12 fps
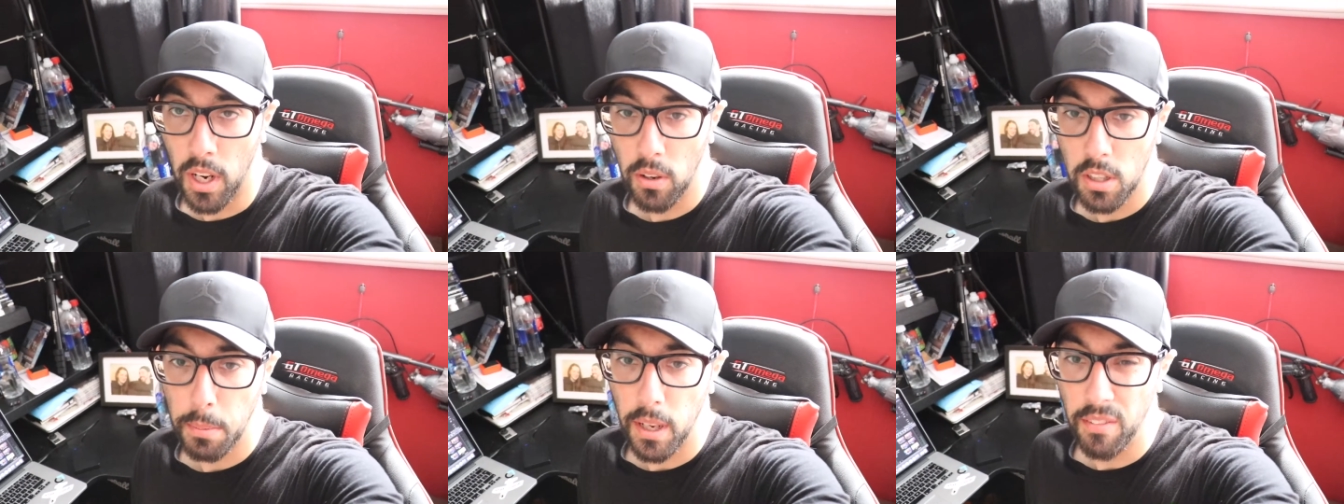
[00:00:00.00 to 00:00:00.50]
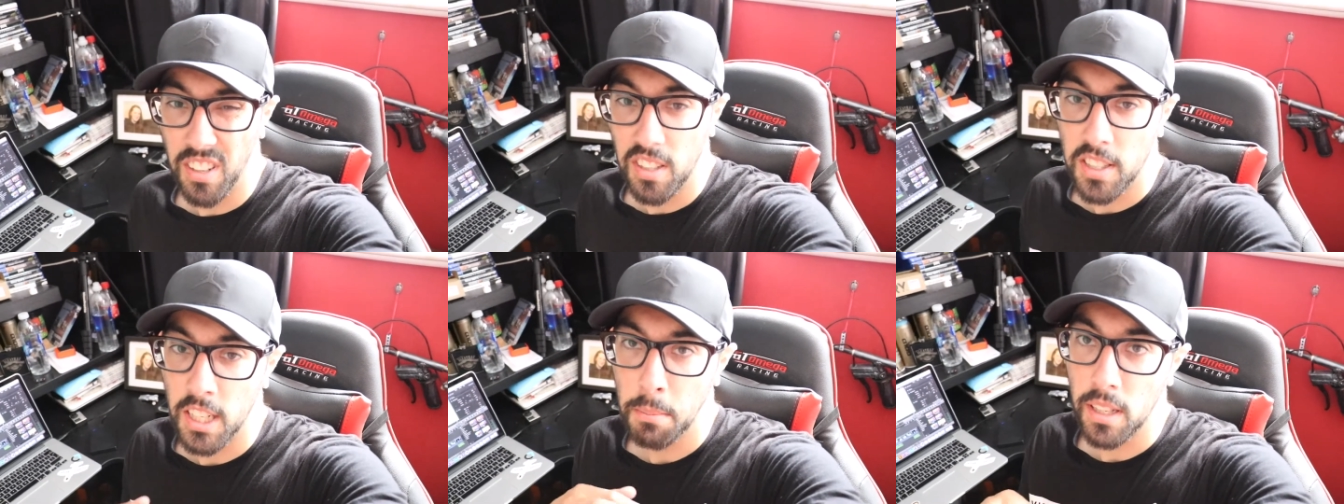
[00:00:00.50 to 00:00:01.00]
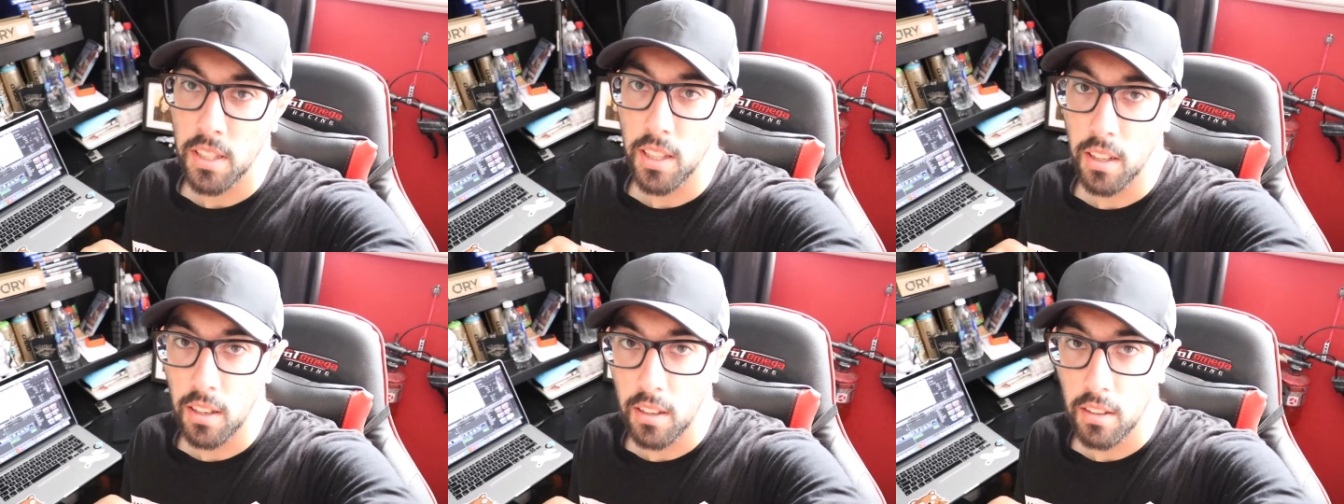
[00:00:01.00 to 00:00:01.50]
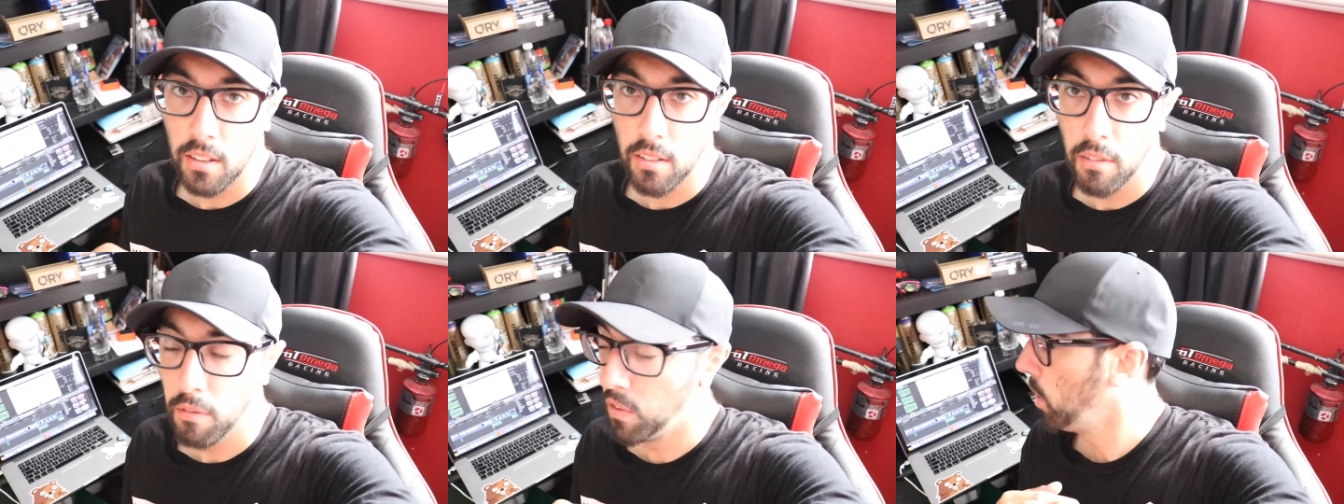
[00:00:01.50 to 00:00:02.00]
now is a bit of a cinematic
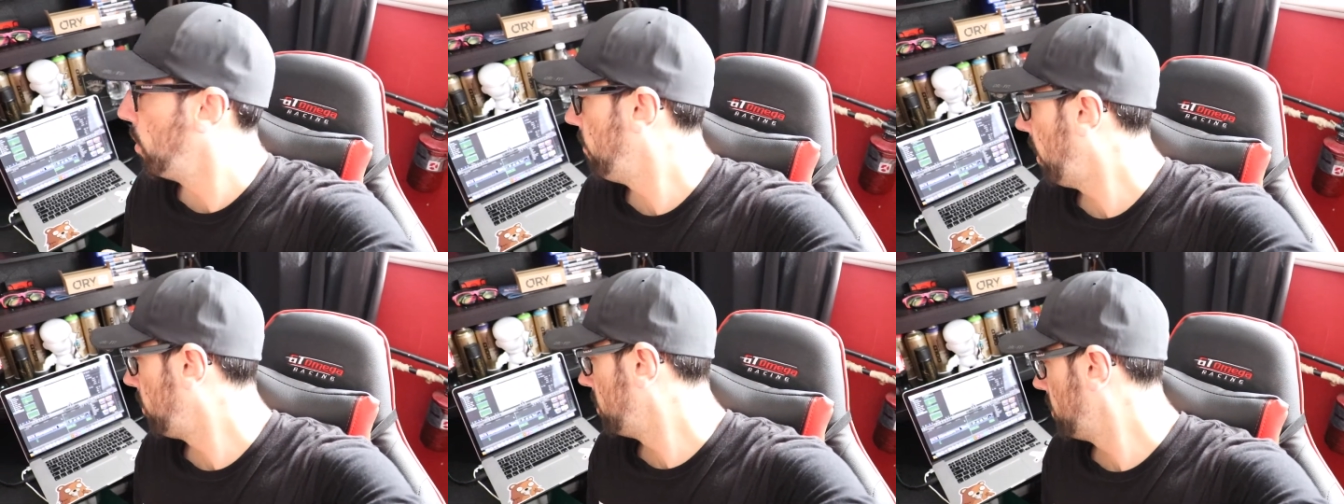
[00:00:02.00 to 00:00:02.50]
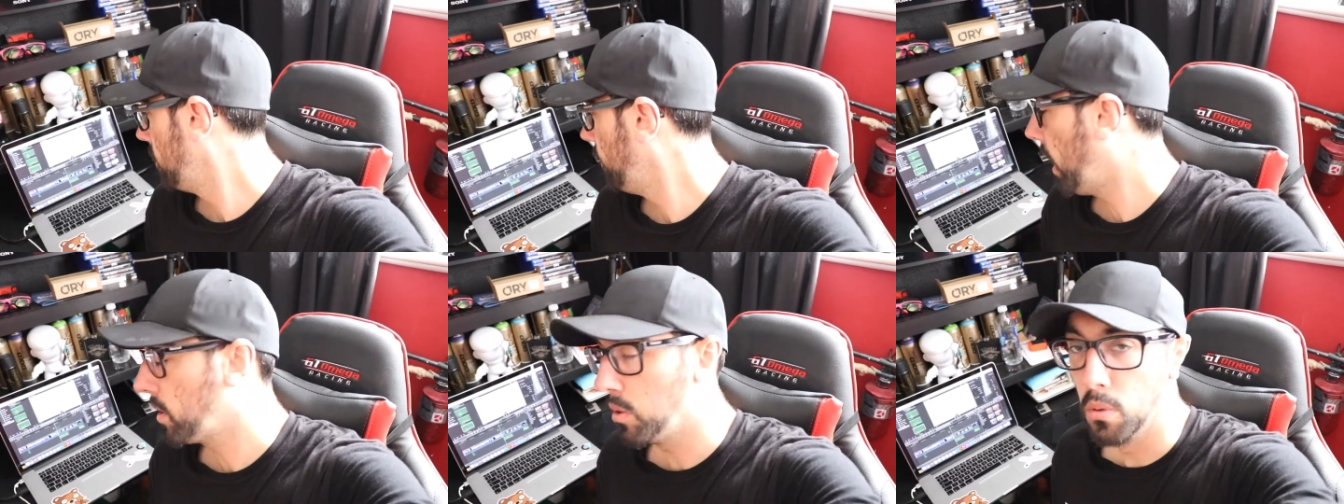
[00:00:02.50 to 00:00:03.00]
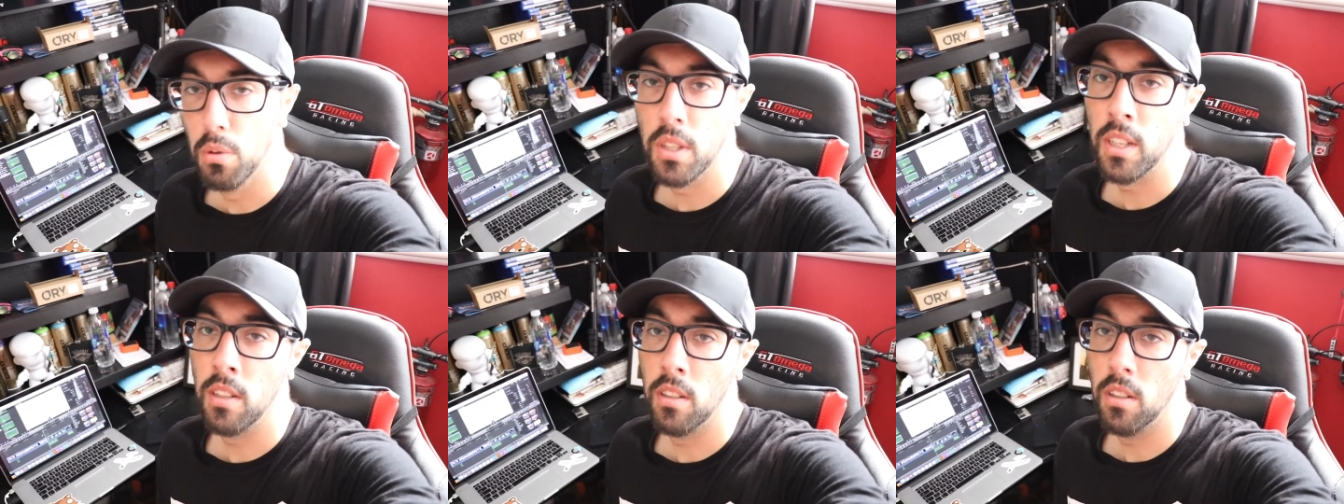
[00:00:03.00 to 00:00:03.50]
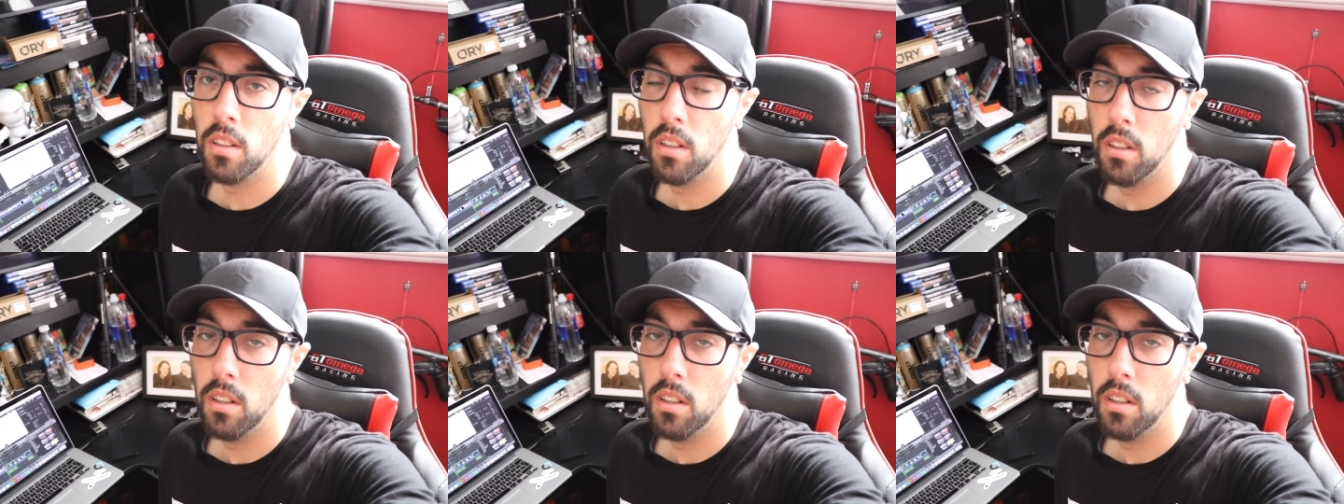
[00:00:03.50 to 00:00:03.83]
view around Vassals and